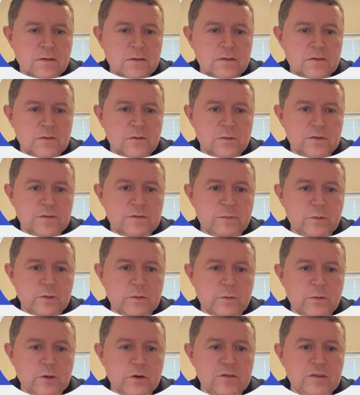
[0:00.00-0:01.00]
so
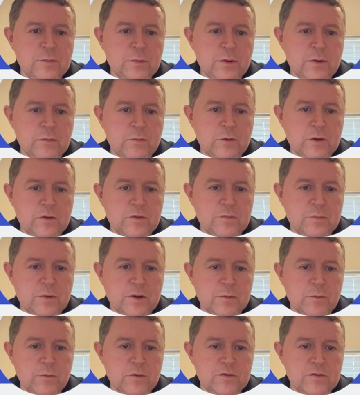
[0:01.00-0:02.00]
we're using
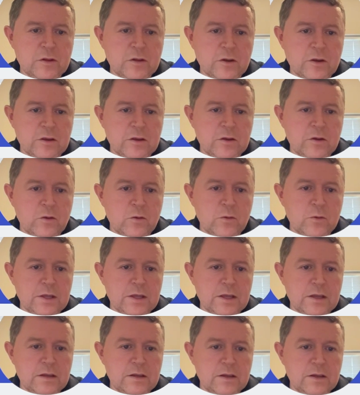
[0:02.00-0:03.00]
pretty much a lot of the code
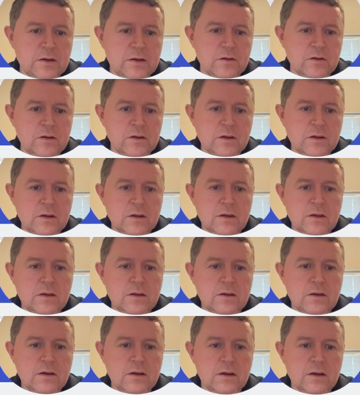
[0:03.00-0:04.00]
again here.
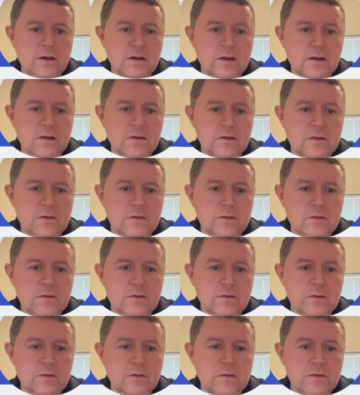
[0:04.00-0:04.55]
I'm